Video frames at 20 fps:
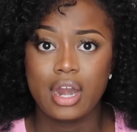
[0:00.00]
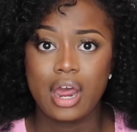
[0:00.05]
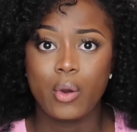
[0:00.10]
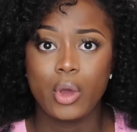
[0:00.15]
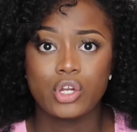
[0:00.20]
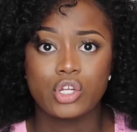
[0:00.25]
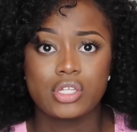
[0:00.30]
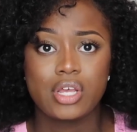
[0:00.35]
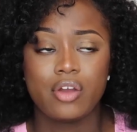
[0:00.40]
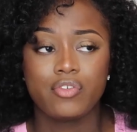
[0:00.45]
Now
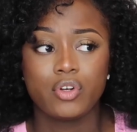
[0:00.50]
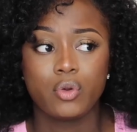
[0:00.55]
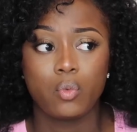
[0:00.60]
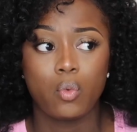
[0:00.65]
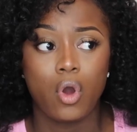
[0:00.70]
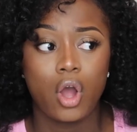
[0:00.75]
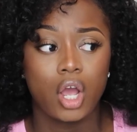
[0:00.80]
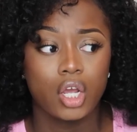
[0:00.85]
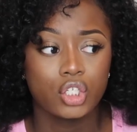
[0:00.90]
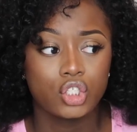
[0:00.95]
I just have to
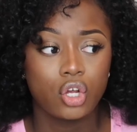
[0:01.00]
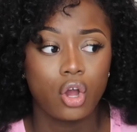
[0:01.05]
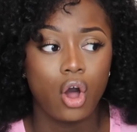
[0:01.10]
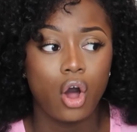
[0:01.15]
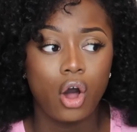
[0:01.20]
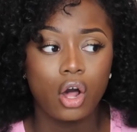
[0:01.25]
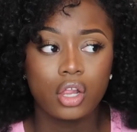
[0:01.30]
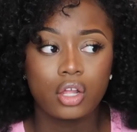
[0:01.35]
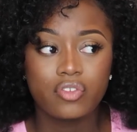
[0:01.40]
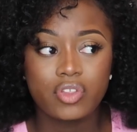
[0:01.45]
wash
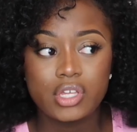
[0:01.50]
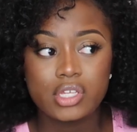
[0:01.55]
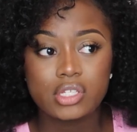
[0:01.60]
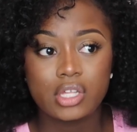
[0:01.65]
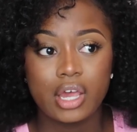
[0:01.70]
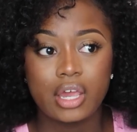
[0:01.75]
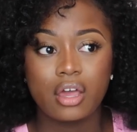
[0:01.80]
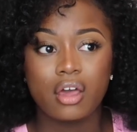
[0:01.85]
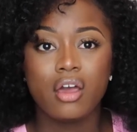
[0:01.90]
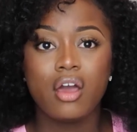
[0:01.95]
all of this
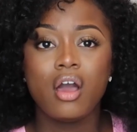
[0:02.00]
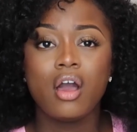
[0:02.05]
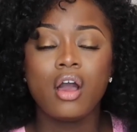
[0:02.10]
like